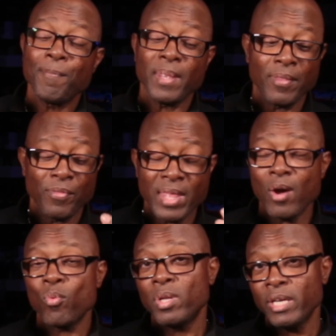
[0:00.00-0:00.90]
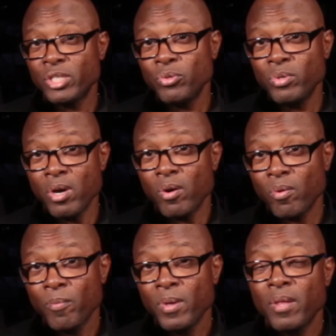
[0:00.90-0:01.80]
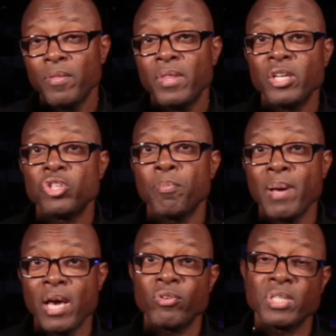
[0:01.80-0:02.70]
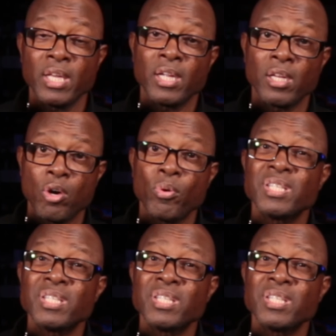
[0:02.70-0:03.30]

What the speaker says: and that will let you know that your battery's getting low.